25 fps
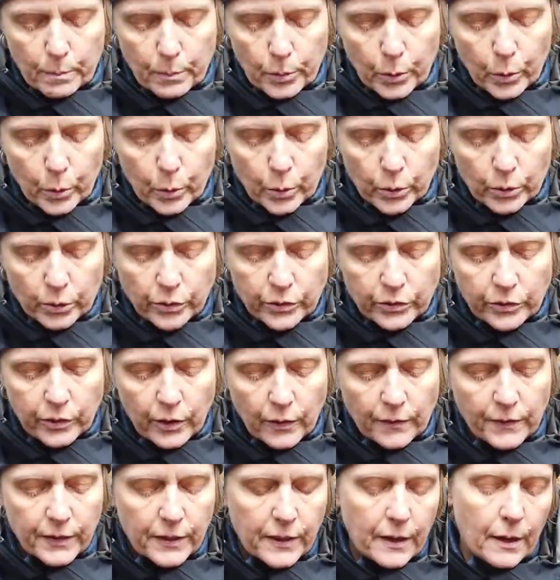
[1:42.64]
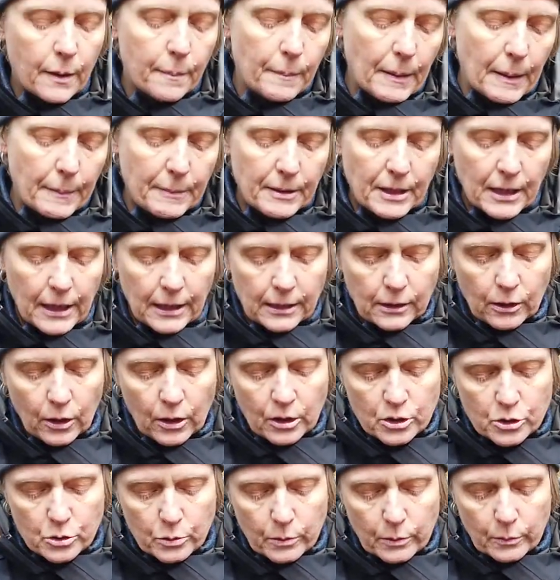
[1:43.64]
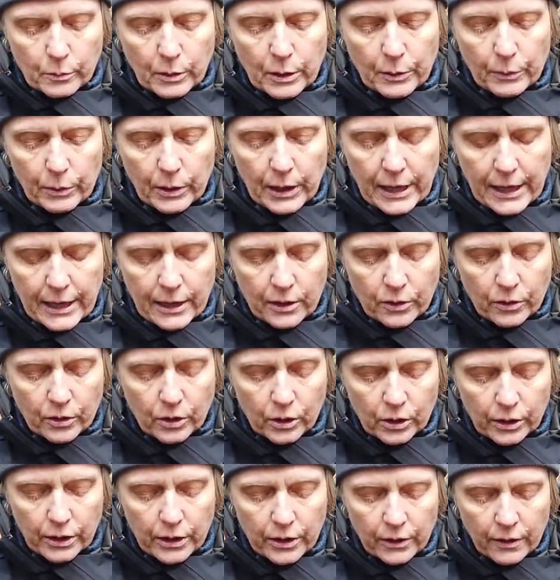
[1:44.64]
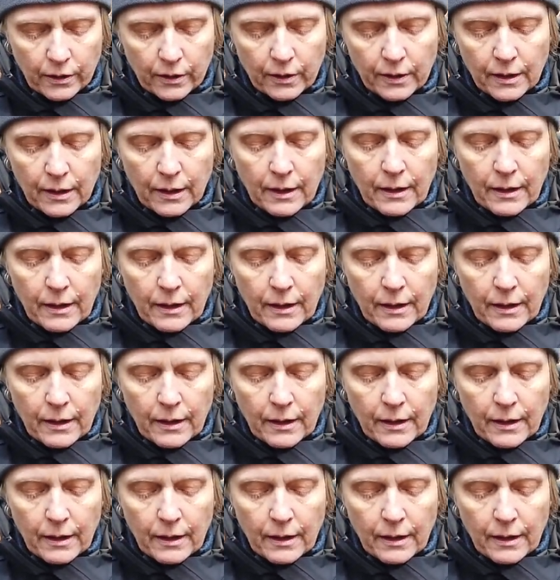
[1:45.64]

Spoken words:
pools over there, maybe that large one we were at earlier.